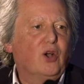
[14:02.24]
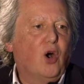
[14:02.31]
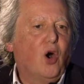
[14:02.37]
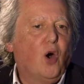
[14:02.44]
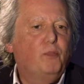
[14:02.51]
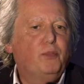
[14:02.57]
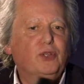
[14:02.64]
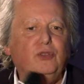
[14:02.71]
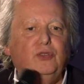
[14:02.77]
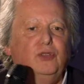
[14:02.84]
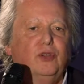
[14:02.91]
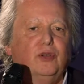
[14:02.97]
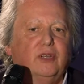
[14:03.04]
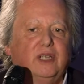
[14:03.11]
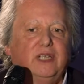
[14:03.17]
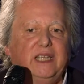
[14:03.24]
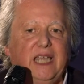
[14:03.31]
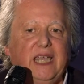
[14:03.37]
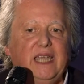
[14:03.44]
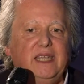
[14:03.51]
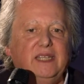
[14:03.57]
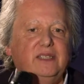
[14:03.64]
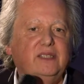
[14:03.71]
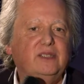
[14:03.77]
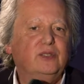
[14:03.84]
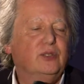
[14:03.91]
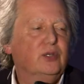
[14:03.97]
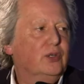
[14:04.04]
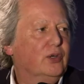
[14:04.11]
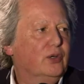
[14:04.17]
opened the gates
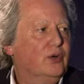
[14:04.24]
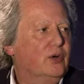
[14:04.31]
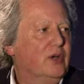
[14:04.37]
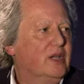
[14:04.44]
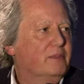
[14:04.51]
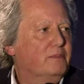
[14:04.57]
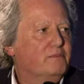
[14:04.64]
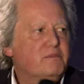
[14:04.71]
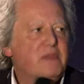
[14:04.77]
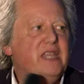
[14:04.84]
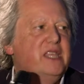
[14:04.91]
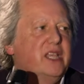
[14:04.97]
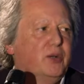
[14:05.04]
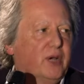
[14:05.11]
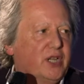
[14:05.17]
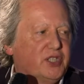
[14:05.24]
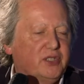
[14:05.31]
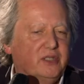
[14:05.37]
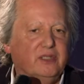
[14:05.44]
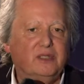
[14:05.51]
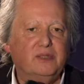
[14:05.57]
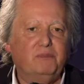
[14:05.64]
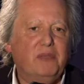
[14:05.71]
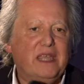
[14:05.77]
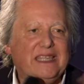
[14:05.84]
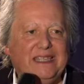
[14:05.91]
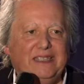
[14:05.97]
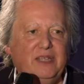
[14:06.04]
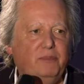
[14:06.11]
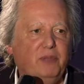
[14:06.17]
to many questions,
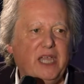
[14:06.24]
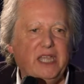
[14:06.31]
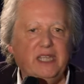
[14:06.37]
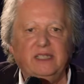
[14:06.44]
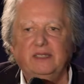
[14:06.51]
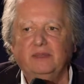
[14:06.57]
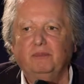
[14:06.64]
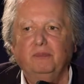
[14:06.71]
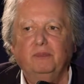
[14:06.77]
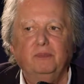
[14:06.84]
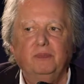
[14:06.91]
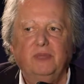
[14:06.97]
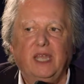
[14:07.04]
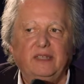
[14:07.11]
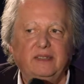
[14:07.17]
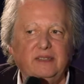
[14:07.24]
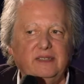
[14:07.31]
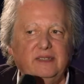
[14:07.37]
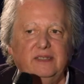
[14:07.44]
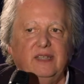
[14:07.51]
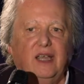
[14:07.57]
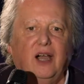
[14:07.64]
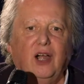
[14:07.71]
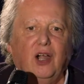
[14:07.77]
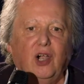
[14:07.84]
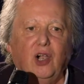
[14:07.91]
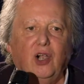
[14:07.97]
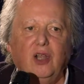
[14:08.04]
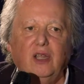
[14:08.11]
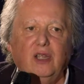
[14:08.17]
many debates that
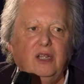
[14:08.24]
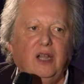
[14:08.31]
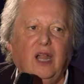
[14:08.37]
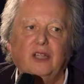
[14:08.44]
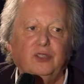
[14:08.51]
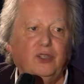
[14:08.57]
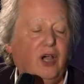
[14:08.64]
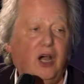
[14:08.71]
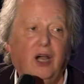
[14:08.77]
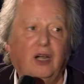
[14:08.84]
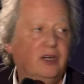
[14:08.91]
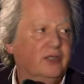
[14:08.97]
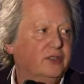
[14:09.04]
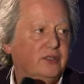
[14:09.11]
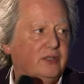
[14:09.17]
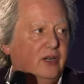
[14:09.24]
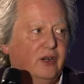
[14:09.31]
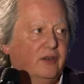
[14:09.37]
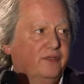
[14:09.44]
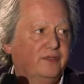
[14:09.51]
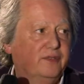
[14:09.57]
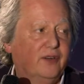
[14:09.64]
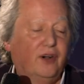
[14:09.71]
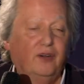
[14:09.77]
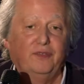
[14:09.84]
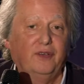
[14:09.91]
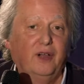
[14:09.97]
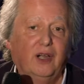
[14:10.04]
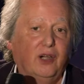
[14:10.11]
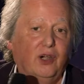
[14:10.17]
are at the heart of
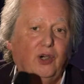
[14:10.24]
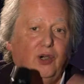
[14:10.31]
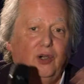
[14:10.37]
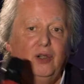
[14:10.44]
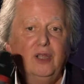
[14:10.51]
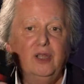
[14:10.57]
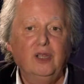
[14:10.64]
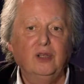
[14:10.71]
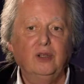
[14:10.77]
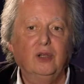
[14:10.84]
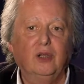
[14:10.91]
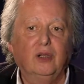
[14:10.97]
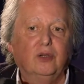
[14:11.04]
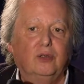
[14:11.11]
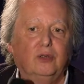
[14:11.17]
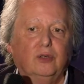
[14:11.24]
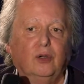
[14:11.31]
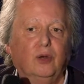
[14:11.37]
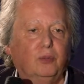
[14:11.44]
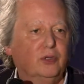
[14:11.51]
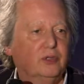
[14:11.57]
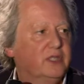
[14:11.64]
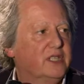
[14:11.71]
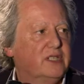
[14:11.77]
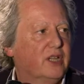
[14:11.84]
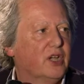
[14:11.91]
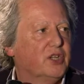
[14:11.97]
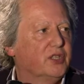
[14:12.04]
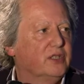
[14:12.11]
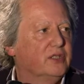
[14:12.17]
our global
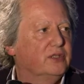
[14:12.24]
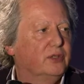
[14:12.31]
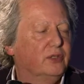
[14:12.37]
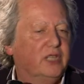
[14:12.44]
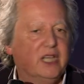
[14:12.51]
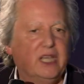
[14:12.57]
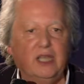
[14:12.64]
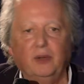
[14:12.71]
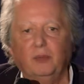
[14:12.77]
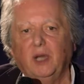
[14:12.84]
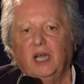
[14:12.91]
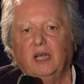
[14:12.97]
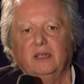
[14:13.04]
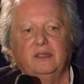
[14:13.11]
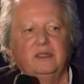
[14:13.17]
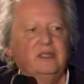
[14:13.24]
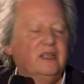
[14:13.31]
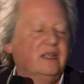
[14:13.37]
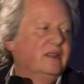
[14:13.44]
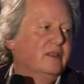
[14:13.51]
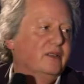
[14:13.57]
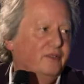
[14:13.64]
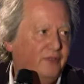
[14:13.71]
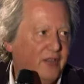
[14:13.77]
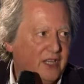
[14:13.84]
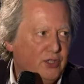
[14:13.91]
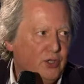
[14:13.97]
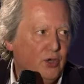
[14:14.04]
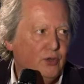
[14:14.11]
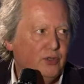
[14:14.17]
discussions today about
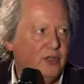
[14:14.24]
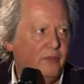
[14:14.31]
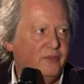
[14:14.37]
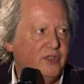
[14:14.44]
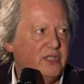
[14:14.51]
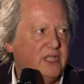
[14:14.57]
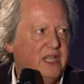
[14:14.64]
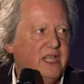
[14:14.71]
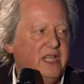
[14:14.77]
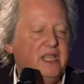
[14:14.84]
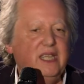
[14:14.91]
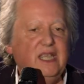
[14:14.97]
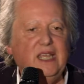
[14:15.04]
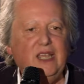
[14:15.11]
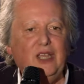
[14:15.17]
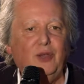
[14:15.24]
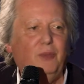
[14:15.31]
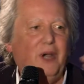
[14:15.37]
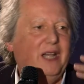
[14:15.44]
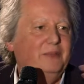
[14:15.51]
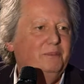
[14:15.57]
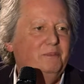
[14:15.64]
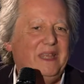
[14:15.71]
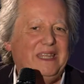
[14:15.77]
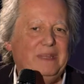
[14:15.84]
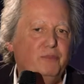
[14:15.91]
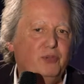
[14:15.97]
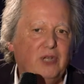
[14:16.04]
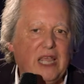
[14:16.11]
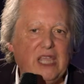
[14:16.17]
fake news, obviously, about
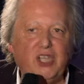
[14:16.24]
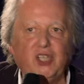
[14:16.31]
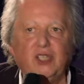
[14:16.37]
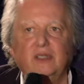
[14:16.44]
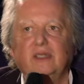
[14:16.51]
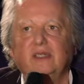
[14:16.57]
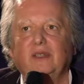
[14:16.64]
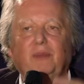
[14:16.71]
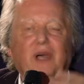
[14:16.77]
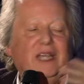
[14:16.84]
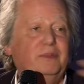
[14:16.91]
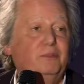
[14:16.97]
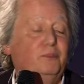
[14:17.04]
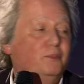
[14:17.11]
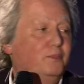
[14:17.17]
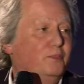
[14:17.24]
manipulations, about